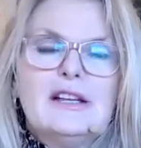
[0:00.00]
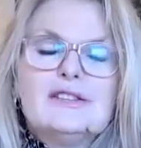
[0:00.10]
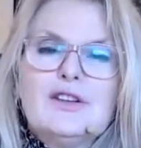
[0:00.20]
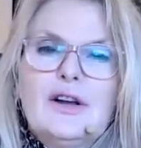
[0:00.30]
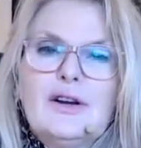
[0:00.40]

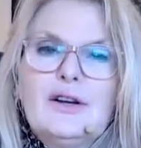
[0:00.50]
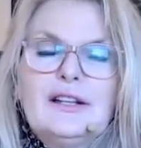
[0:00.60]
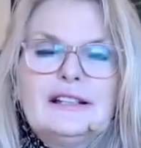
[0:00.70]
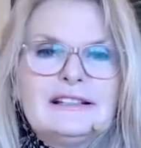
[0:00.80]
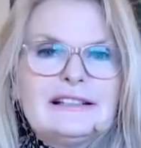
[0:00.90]
So,
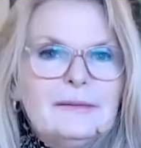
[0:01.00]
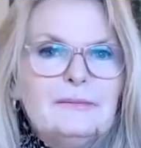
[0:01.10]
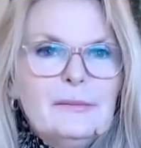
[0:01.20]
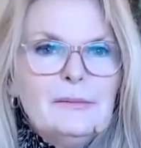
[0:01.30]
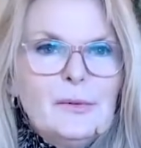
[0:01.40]
tip
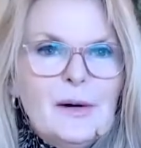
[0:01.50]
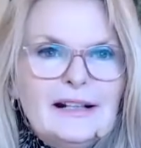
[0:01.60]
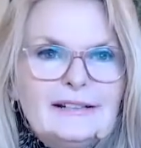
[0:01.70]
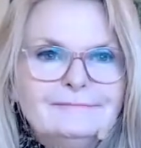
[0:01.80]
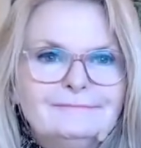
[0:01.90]
number
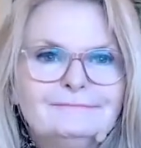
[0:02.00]
one